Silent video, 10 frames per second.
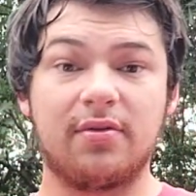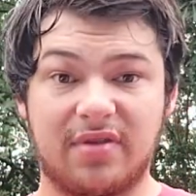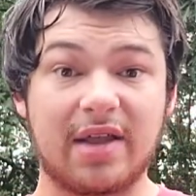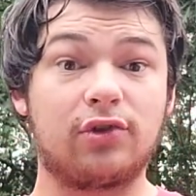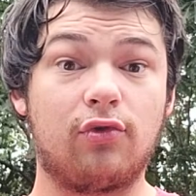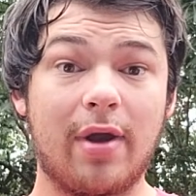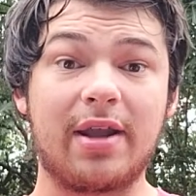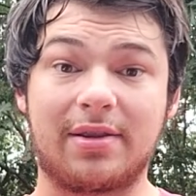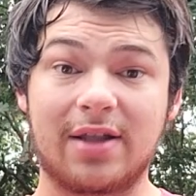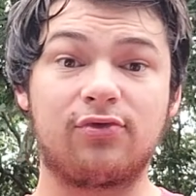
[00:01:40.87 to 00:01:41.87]
that's
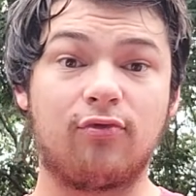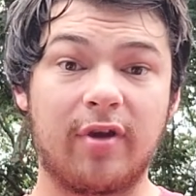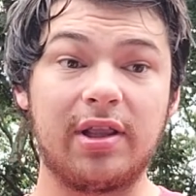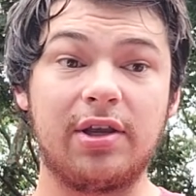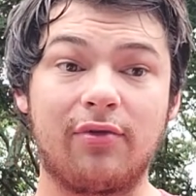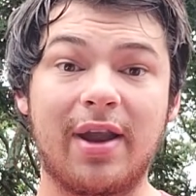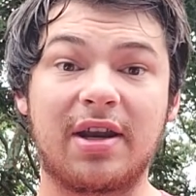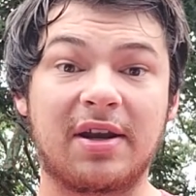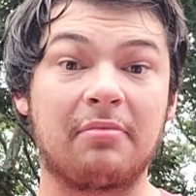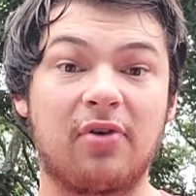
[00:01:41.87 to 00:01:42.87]
great. That's really great,
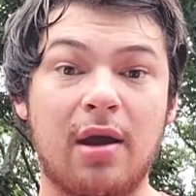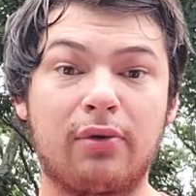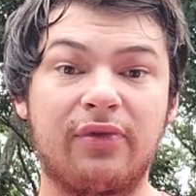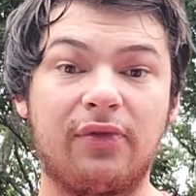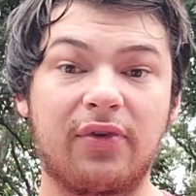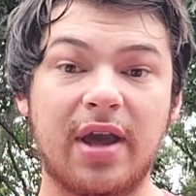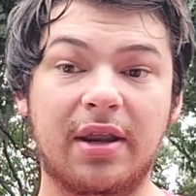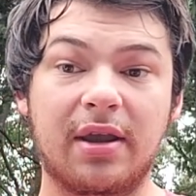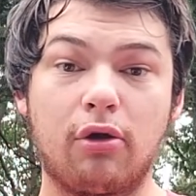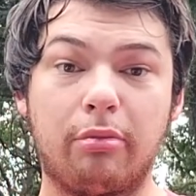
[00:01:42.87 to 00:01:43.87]
and I'm proud of you for
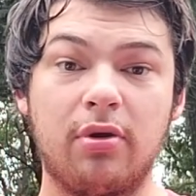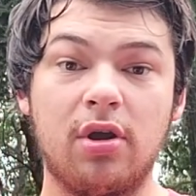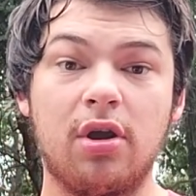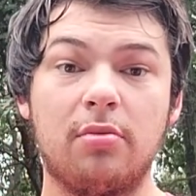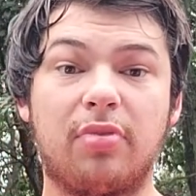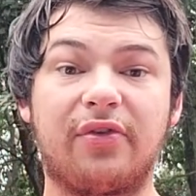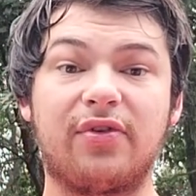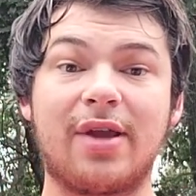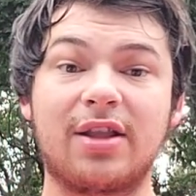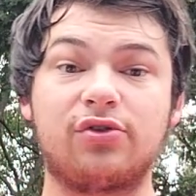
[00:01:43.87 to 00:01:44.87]
getting help. But if you're
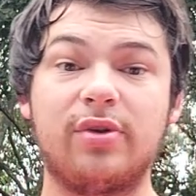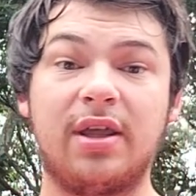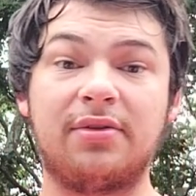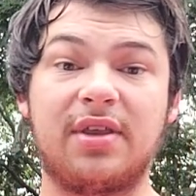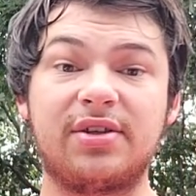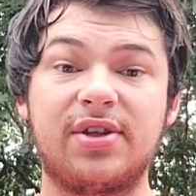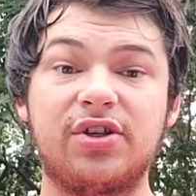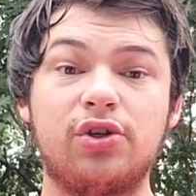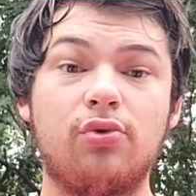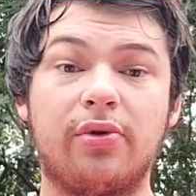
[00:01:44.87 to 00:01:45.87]
not treating this
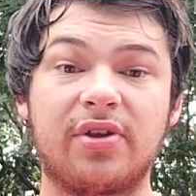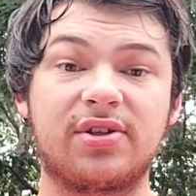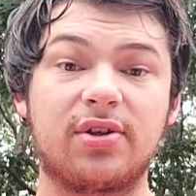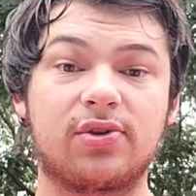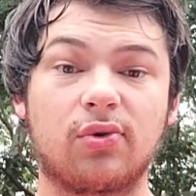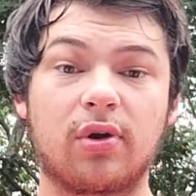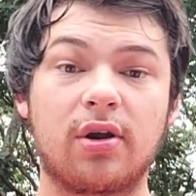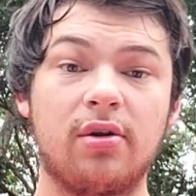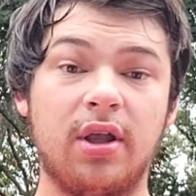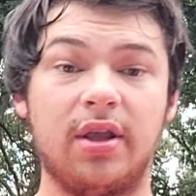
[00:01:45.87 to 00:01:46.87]
issue or this
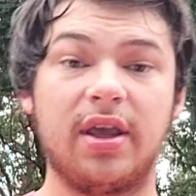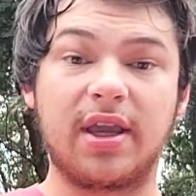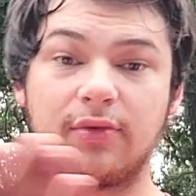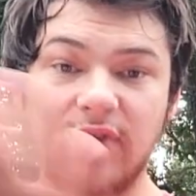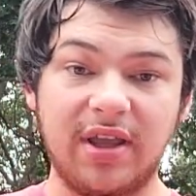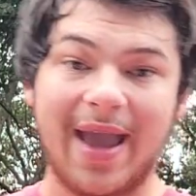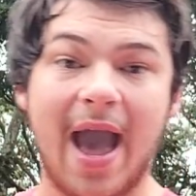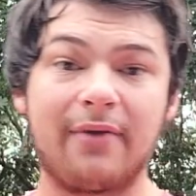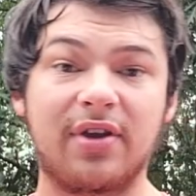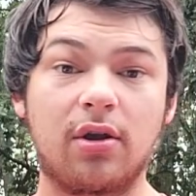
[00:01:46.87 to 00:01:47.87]
disorder, it can wreak
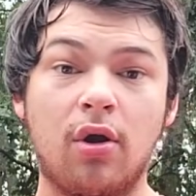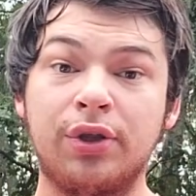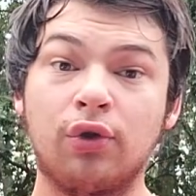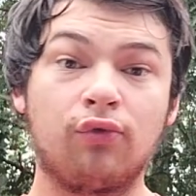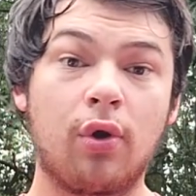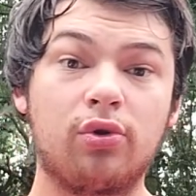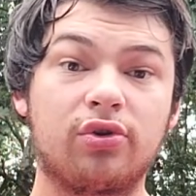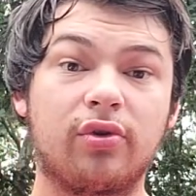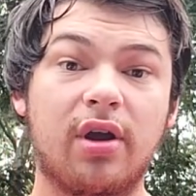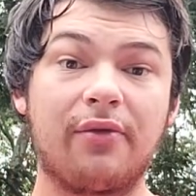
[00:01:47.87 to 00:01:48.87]
havoc on your road to
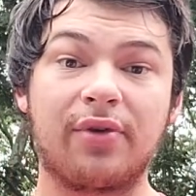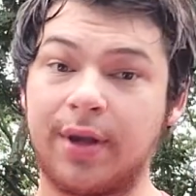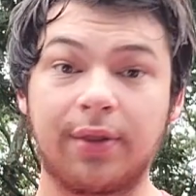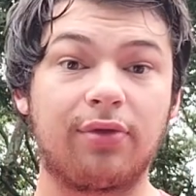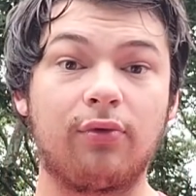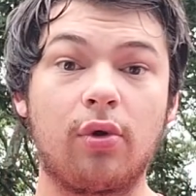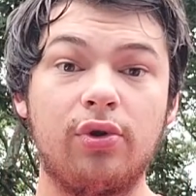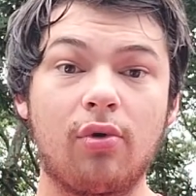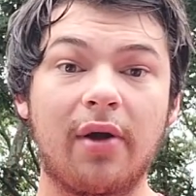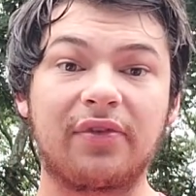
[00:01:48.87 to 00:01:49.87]
recovery and throw
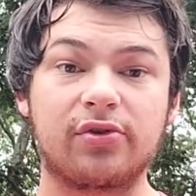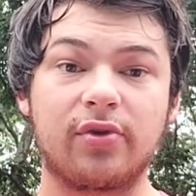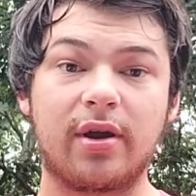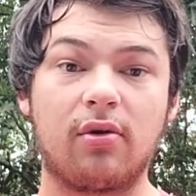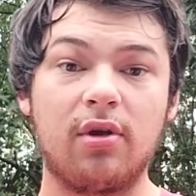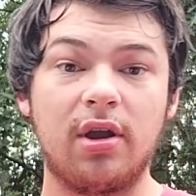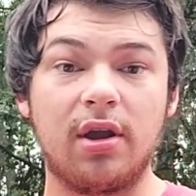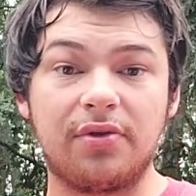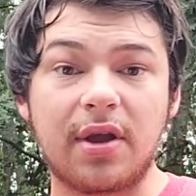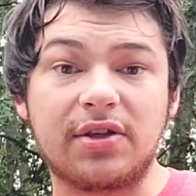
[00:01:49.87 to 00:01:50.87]
you off the trail.
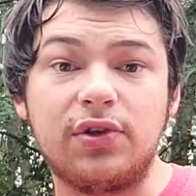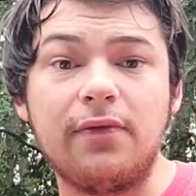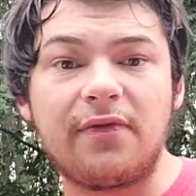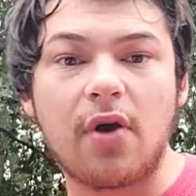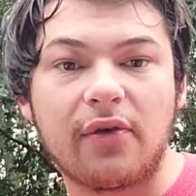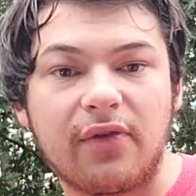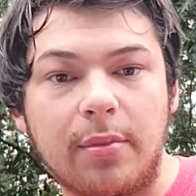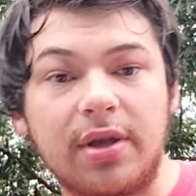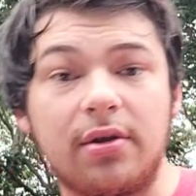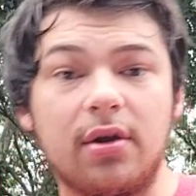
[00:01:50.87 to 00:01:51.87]
Not too far from
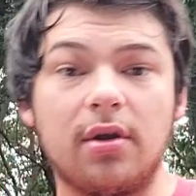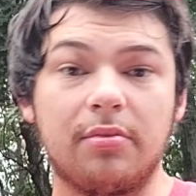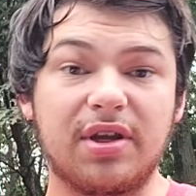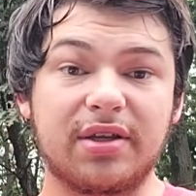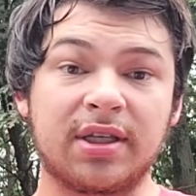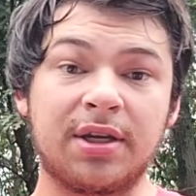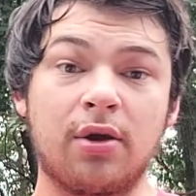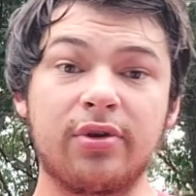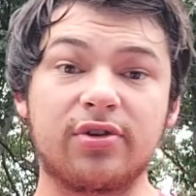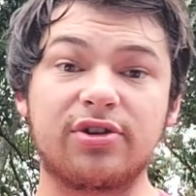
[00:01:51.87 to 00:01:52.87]
it, because I
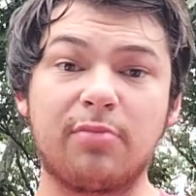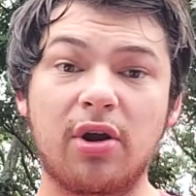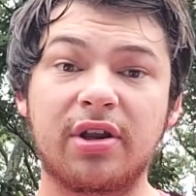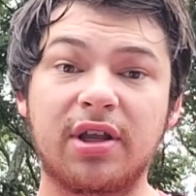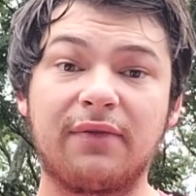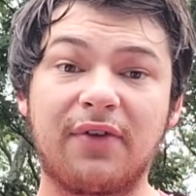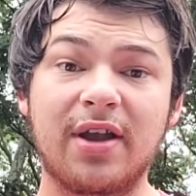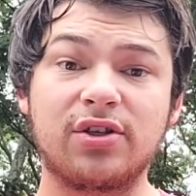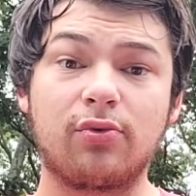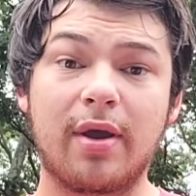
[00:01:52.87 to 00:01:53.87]
know you're smart and can
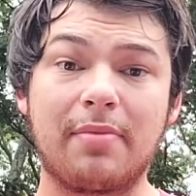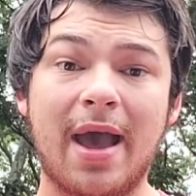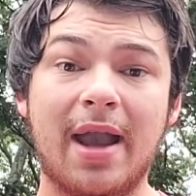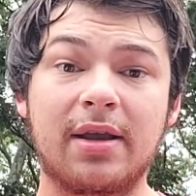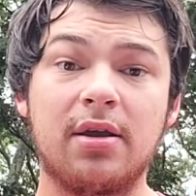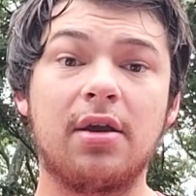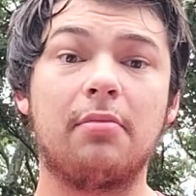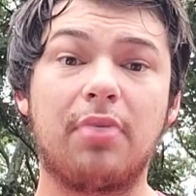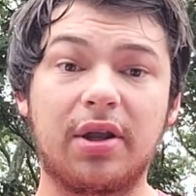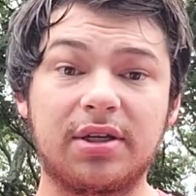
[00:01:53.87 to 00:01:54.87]
find your way back,
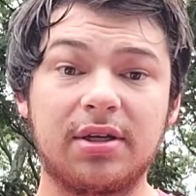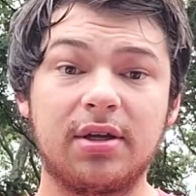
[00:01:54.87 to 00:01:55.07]
but